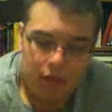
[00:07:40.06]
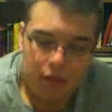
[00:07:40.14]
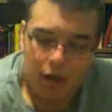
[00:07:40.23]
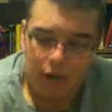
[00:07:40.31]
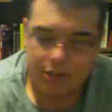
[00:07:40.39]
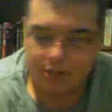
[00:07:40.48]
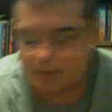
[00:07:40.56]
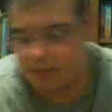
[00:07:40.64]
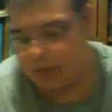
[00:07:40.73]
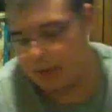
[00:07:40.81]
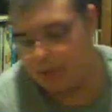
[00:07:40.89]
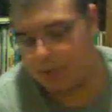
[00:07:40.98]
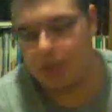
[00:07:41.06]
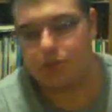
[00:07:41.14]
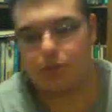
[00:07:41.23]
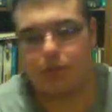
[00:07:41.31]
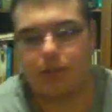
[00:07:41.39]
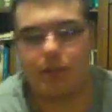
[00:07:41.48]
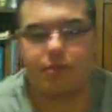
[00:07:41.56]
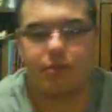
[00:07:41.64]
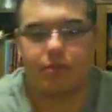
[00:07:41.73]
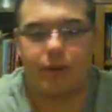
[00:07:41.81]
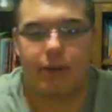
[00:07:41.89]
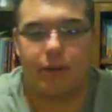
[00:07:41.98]
Alright, so here's the ammo box. 3,000
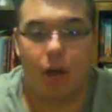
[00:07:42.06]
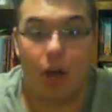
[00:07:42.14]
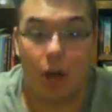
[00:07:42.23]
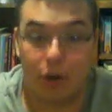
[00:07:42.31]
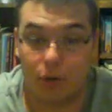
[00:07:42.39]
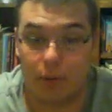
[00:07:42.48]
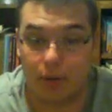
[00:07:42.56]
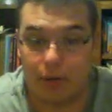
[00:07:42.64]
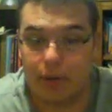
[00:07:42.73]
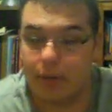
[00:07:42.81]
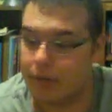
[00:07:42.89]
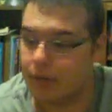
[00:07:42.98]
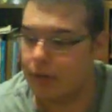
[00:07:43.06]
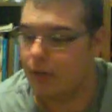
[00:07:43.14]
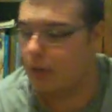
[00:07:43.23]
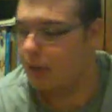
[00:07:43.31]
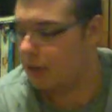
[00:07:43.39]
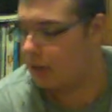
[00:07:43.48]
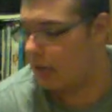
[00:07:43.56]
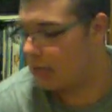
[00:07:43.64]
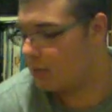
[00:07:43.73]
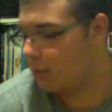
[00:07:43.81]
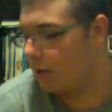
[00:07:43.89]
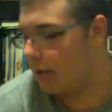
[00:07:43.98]
round auto winding.
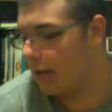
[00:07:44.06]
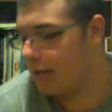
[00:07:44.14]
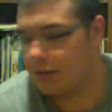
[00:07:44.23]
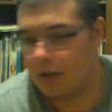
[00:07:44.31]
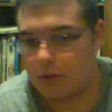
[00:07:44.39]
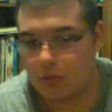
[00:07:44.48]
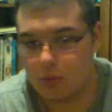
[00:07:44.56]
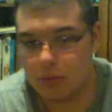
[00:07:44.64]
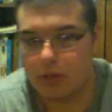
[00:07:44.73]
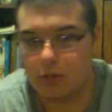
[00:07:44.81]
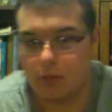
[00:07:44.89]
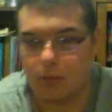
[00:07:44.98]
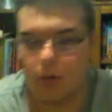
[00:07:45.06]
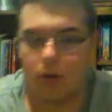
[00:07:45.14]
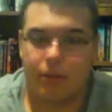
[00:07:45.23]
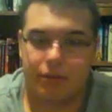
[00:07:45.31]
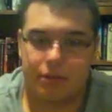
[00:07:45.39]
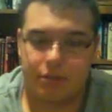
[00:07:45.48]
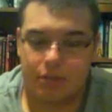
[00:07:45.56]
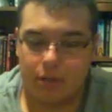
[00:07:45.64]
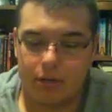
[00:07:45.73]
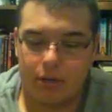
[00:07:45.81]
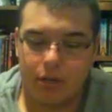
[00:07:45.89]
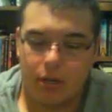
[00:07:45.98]
That's another really cool part about this
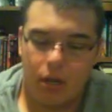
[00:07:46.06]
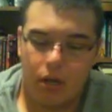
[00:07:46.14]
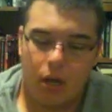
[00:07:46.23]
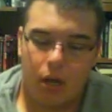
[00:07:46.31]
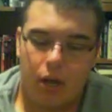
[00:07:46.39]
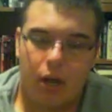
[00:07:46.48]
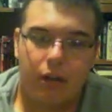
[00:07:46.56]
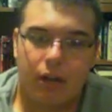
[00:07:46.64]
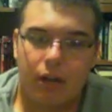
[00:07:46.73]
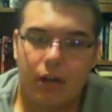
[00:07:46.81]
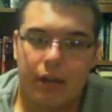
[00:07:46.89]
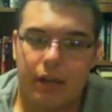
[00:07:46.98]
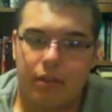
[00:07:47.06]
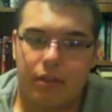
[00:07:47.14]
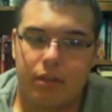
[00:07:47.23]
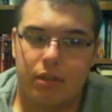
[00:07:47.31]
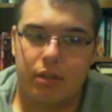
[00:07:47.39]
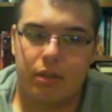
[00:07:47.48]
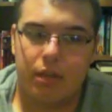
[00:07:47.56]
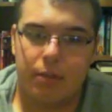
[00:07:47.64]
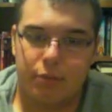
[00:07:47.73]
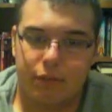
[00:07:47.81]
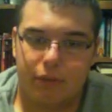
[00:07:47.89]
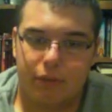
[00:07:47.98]
gun. Unlike the
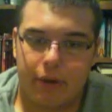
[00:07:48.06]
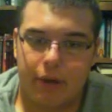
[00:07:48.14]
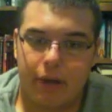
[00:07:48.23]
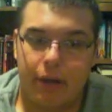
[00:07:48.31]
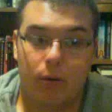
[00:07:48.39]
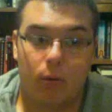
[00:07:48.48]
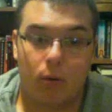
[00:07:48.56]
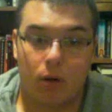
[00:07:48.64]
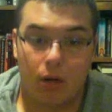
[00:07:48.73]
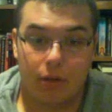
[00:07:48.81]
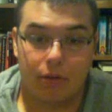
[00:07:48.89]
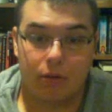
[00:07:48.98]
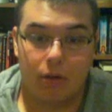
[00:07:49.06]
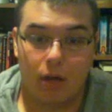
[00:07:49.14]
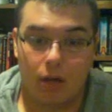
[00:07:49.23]
M249 or other